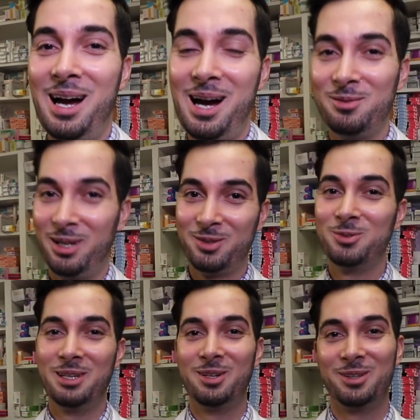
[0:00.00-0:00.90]
I'm like
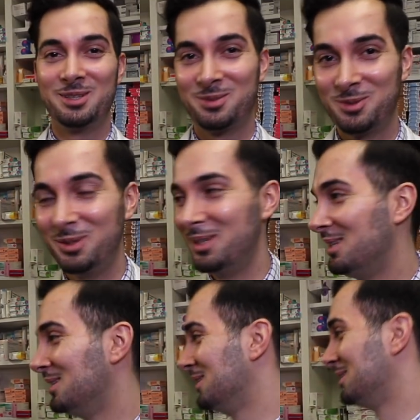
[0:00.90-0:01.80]
really knowledgeable. And you as a
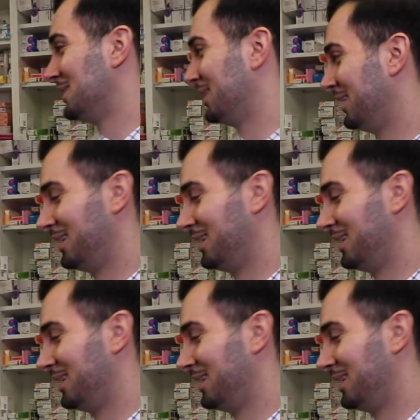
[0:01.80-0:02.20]
teacher.